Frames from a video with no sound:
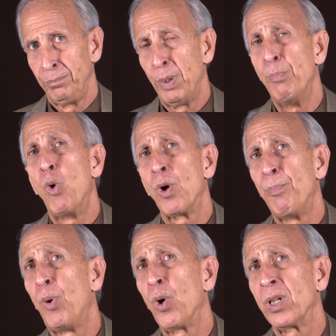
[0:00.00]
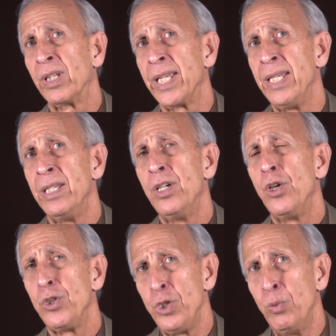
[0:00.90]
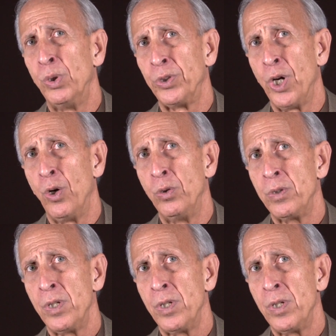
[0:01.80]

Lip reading: But more importantly, you will know